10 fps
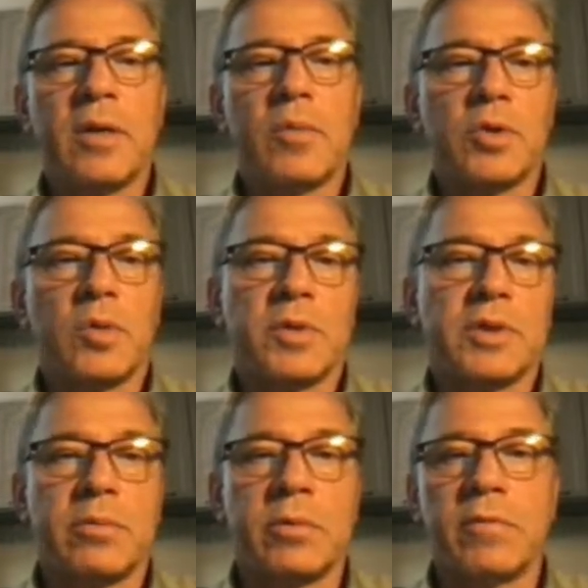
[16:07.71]
which
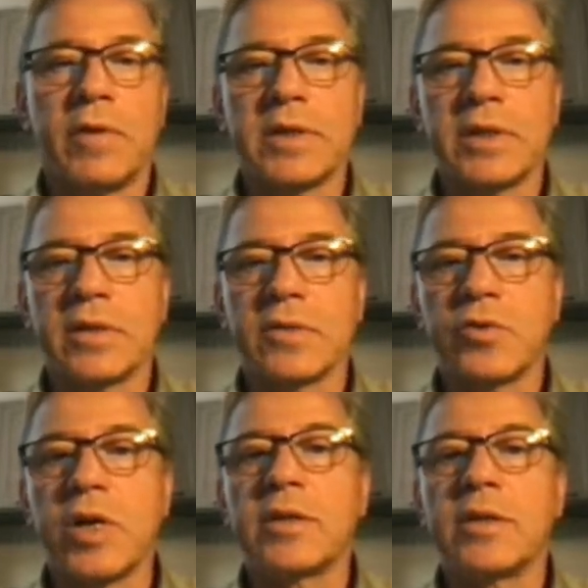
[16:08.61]
obviously will
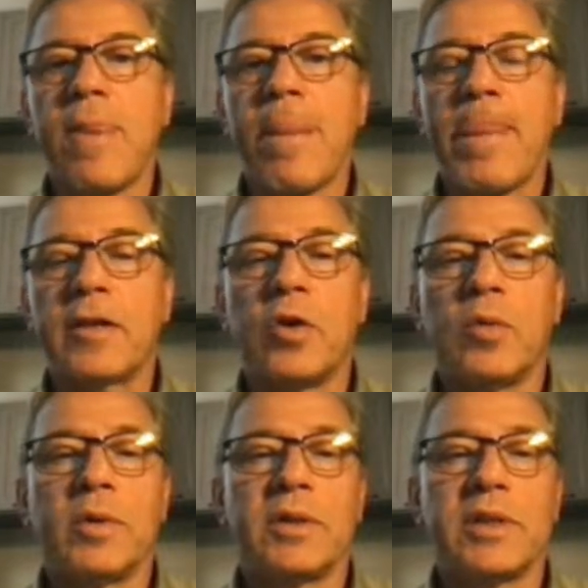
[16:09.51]
vasoconstrict, and
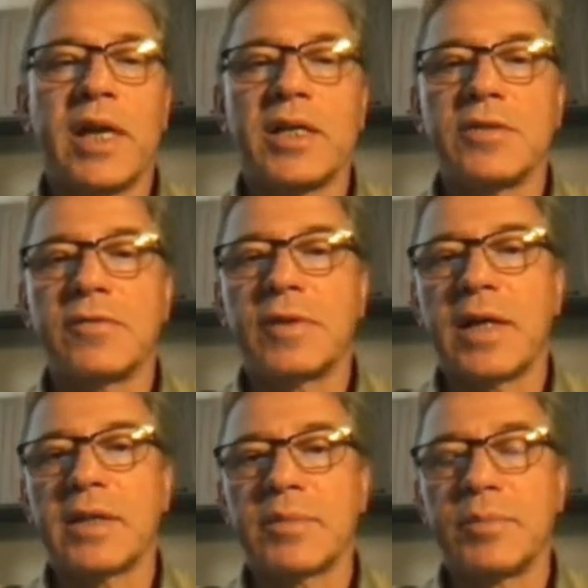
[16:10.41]
common indication for
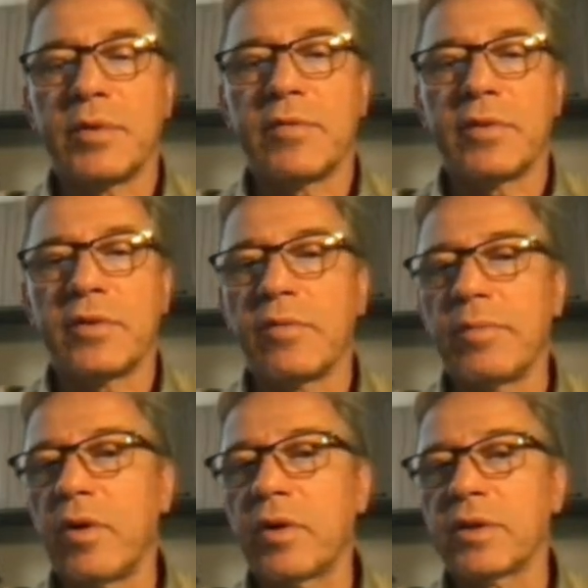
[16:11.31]
that is peripheral nerve
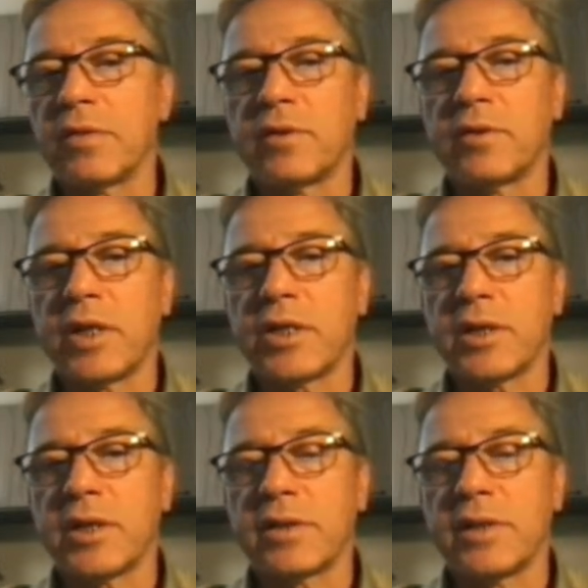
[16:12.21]
blocks,
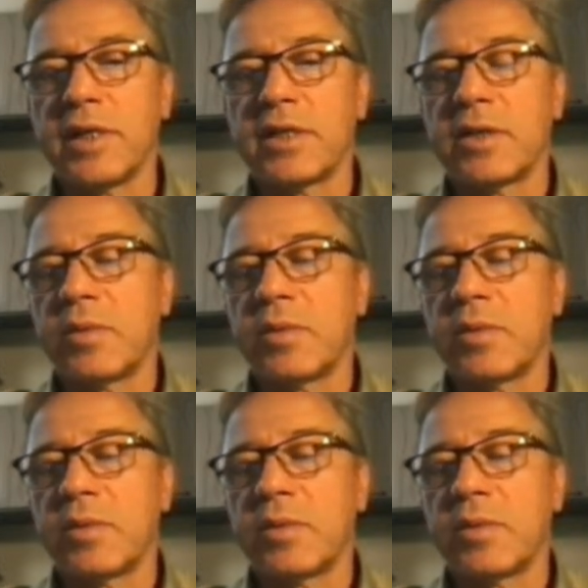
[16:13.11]
infiltration anesthesia.